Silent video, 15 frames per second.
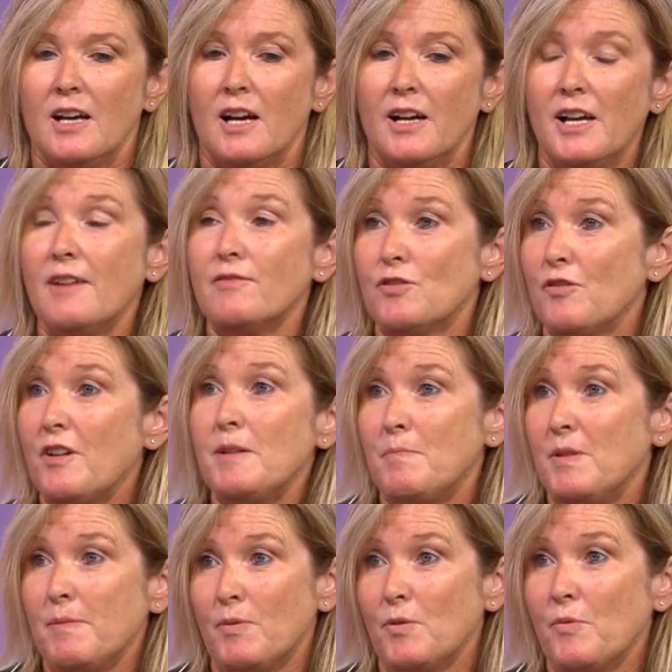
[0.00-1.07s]
I have great
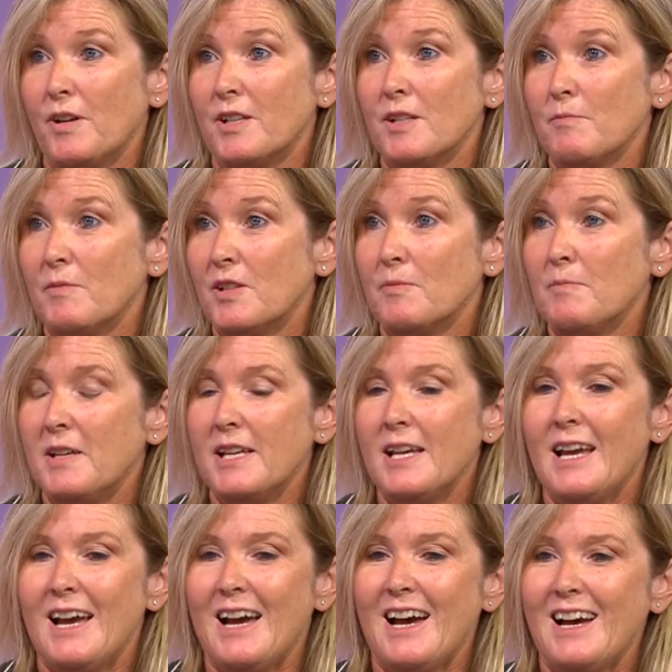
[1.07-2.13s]
people working with me,
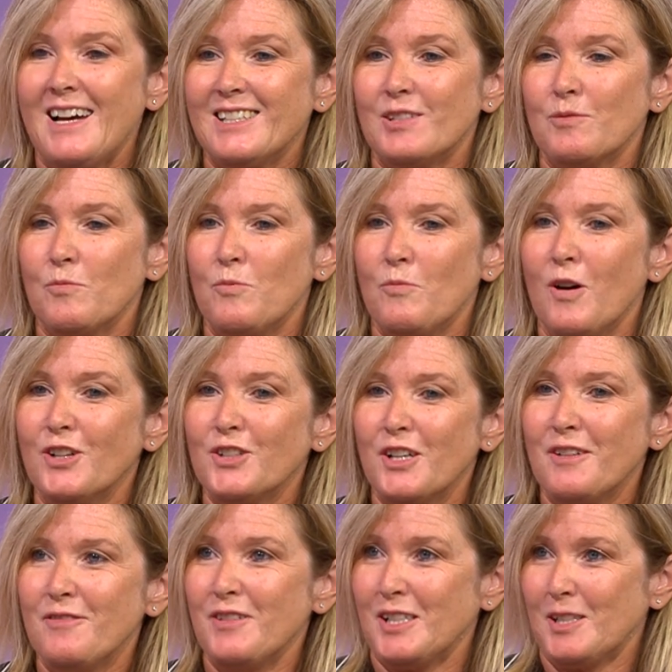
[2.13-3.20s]
and what
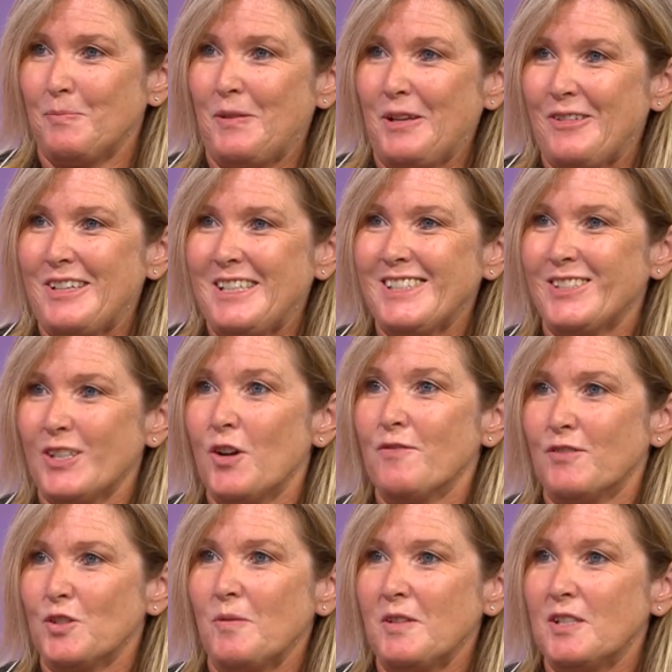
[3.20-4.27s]
I've experienced
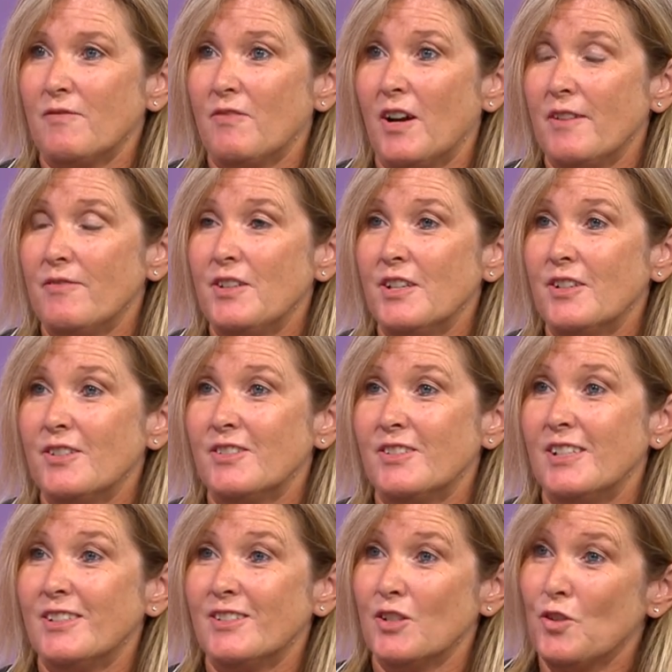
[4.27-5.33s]
over 25 years
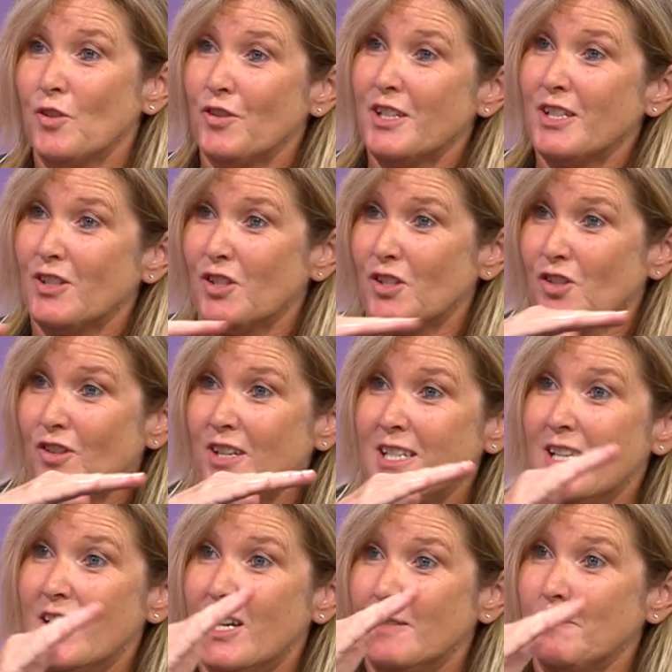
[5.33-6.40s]
is nothing is a
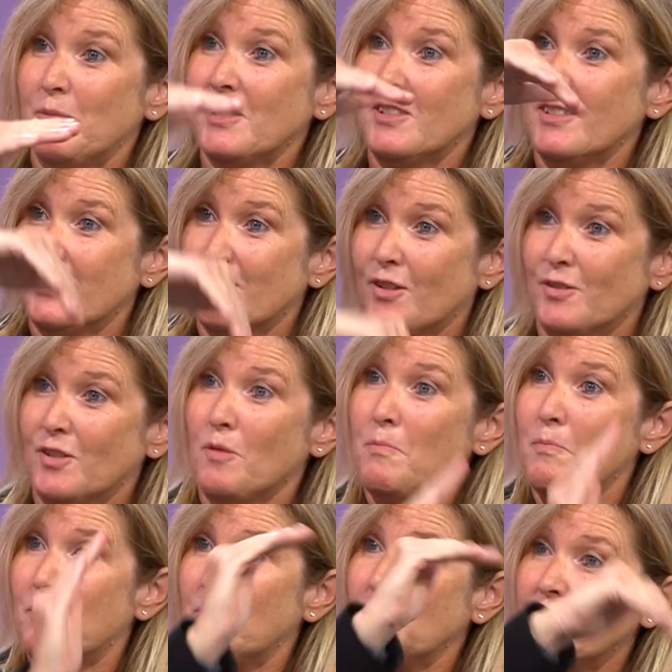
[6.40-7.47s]
straight line. Business goes up
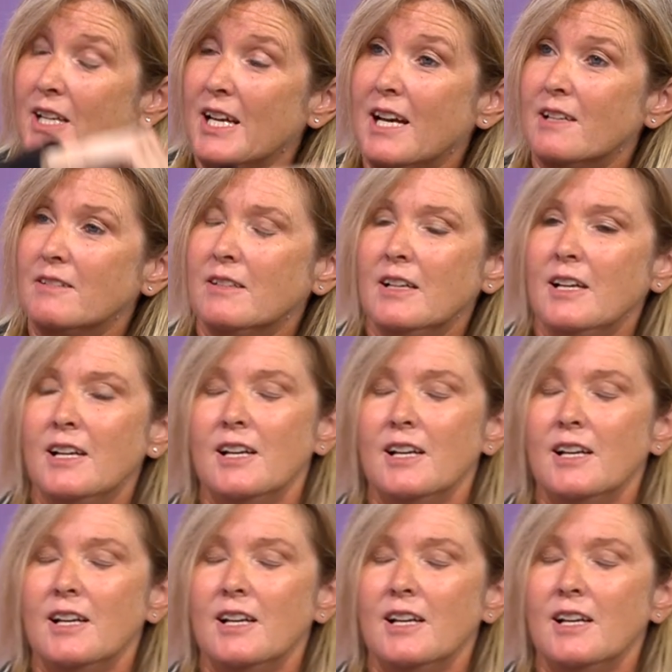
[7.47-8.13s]
and down.